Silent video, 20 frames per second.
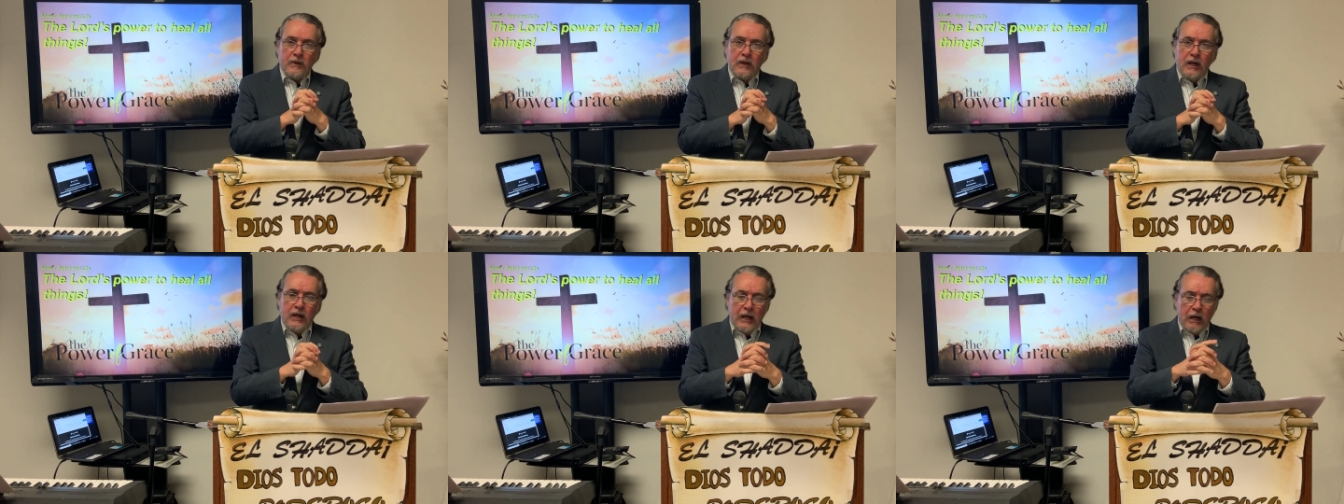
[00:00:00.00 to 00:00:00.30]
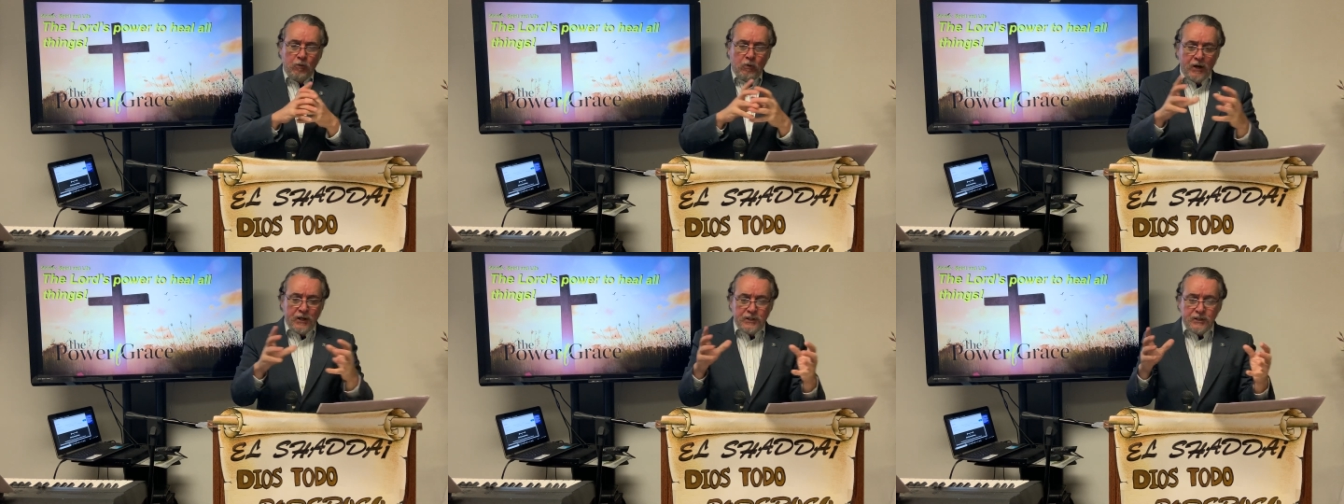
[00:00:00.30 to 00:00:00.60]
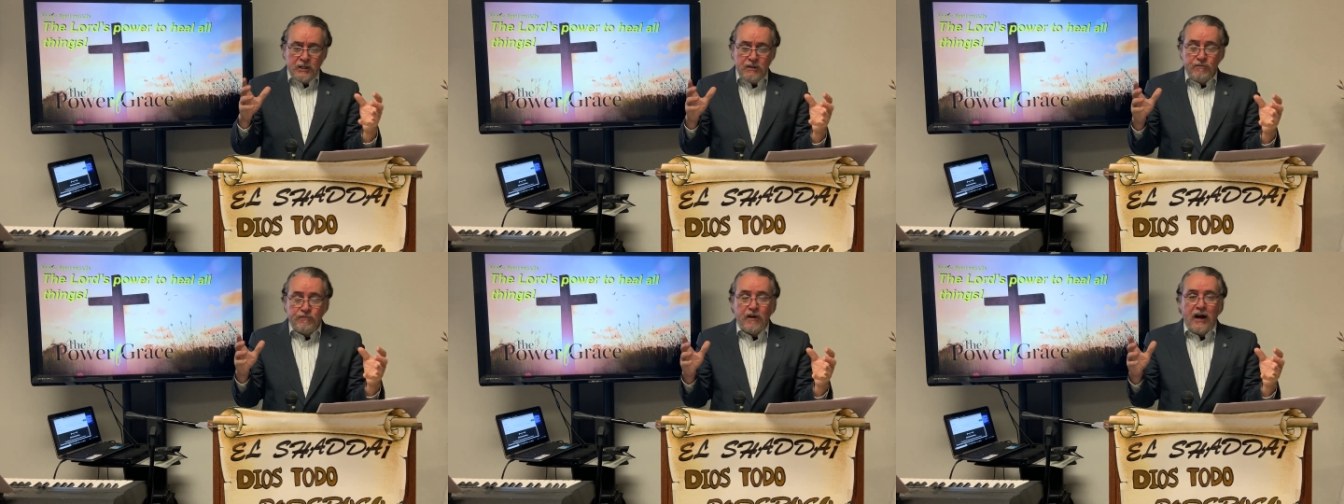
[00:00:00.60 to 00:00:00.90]
And I want
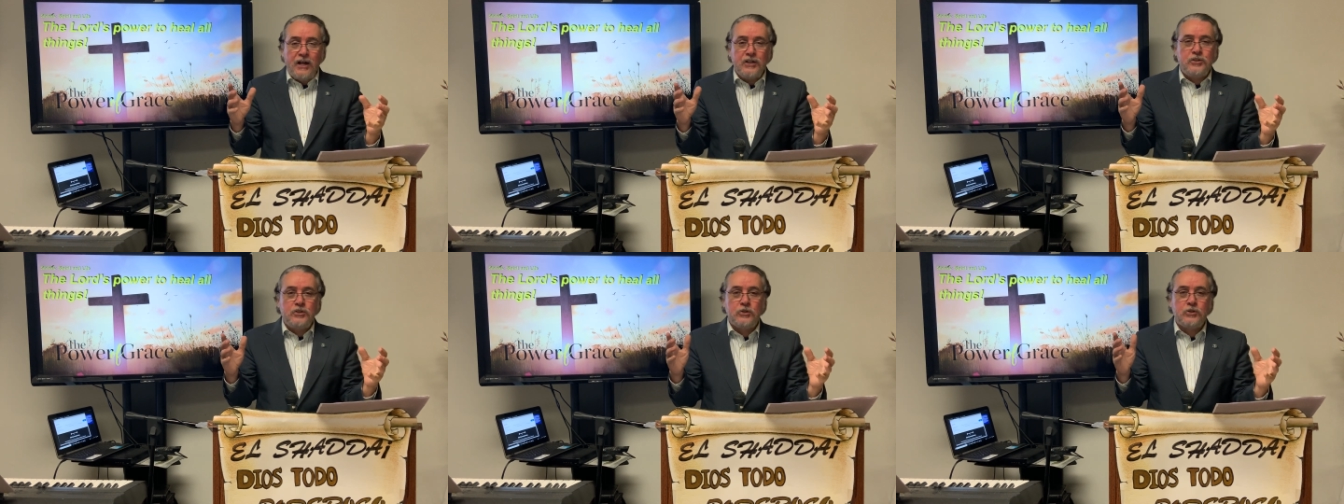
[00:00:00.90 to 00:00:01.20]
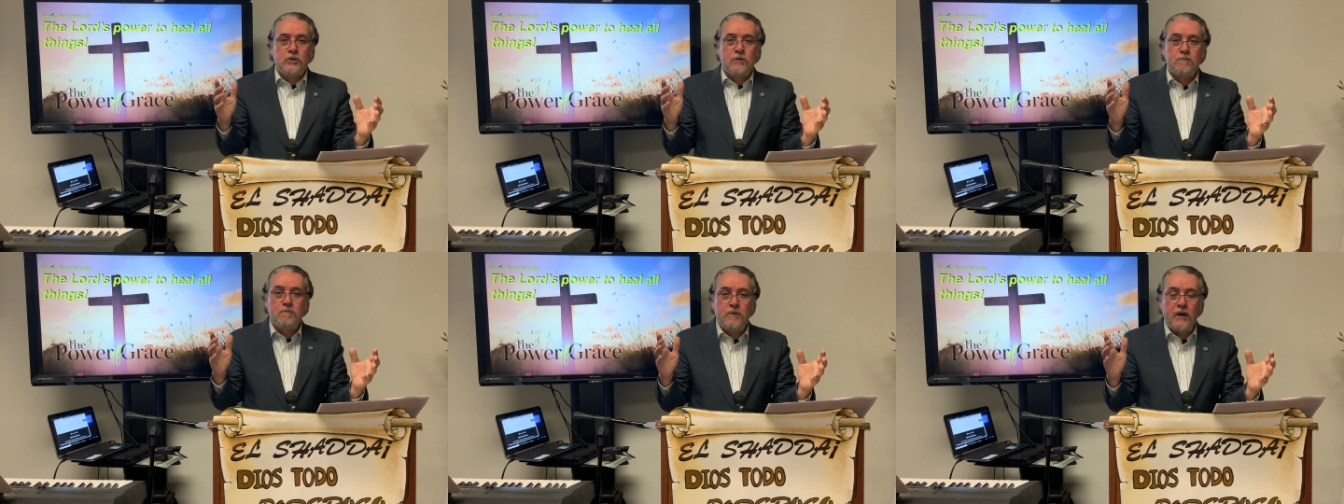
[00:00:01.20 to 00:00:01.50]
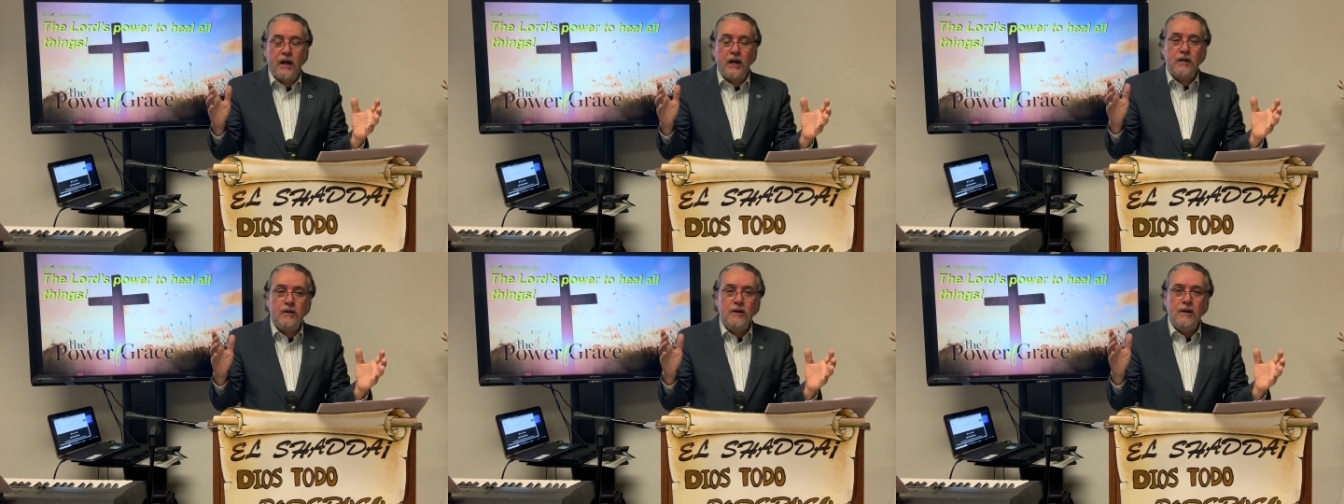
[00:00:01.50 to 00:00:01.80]
to invite you to
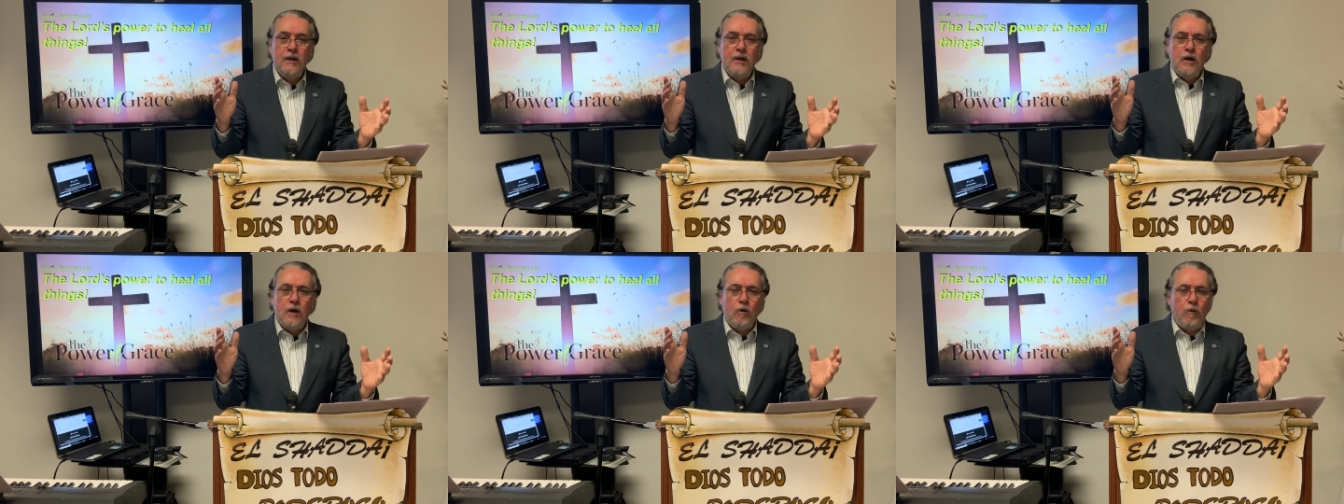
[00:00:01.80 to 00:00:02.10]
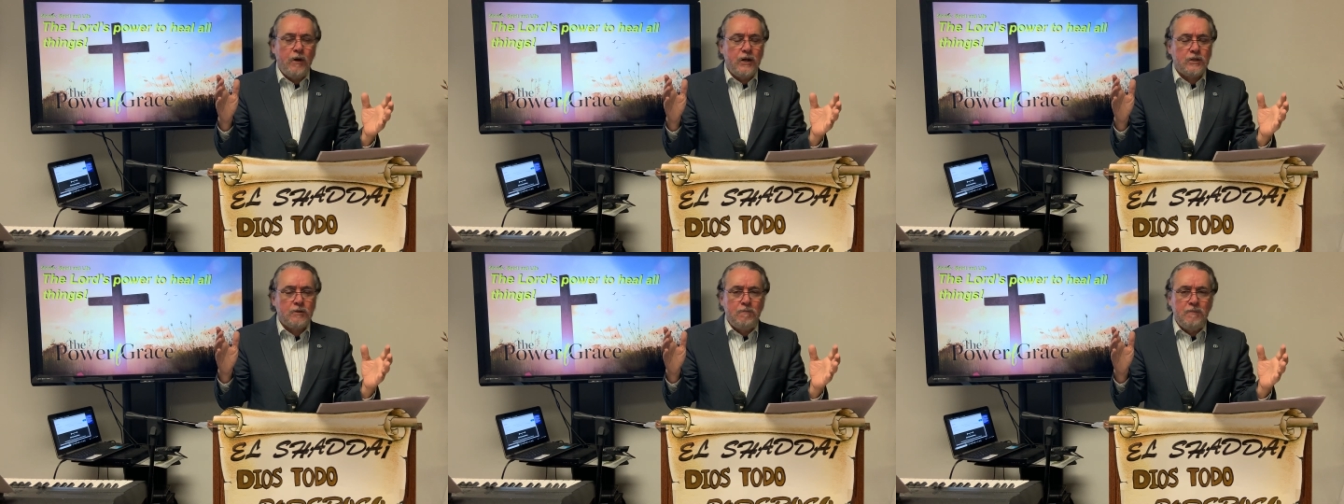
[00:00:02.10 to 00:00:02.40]
pray with